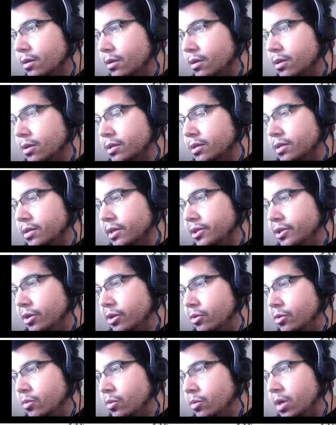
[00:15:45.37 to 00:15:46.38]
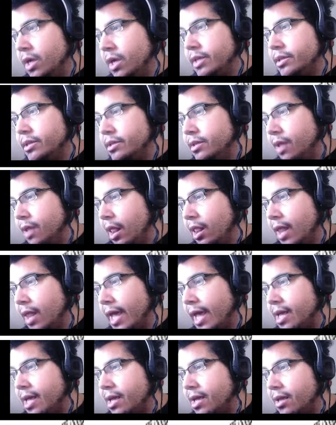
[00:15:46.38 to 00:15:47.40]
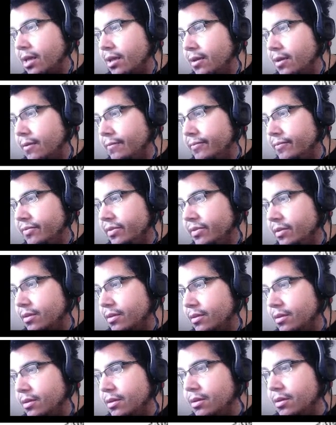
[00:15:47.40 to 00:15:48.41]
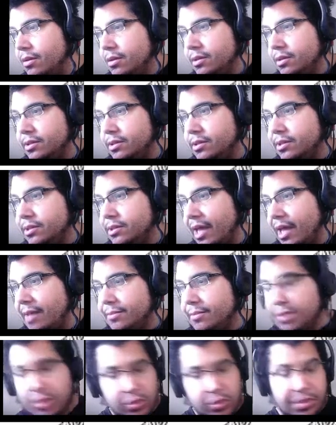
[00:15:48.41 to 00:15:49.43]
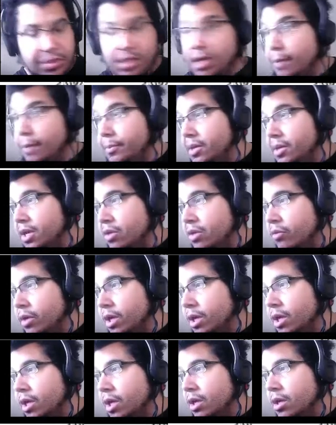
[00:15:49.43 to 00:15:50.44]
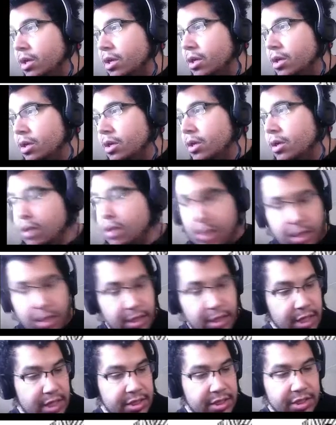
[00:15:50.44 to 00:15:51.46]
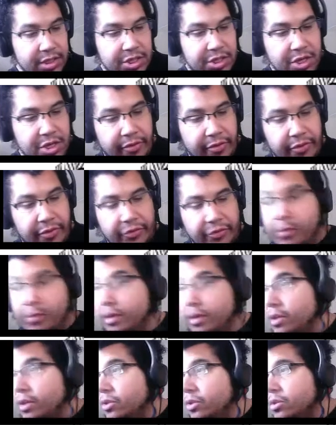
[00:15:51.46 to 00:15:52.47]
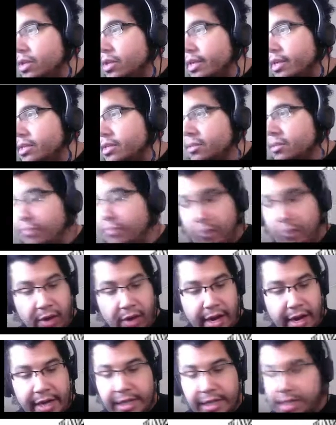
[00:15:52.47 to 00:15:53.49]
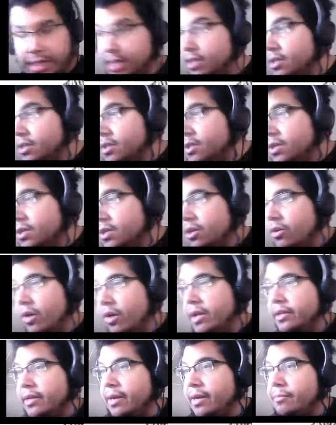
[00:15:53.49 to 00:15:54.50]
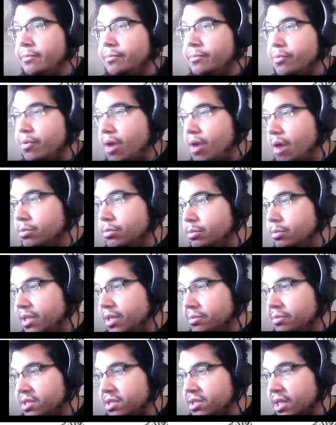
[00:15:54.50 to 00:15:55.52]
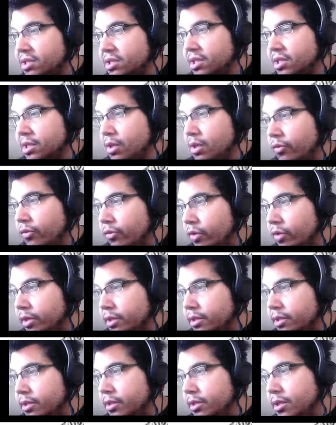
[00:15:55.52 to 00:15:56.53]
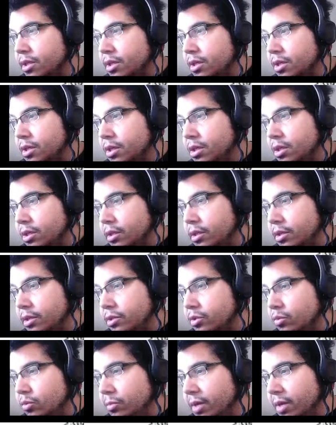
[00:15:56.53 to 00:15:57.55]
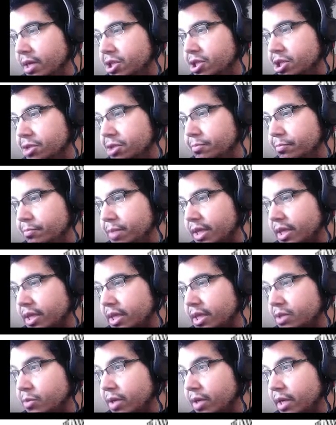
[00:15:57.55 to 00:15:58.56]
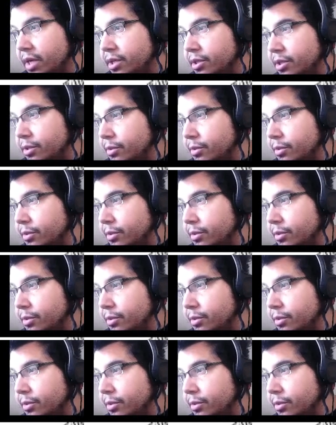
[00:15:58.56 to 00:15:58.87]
So I don't want like stamps to be appearing against each other, so it'll look like it's some variety. Granted, I'm probably obsessing over it a little too much, but that's what I do.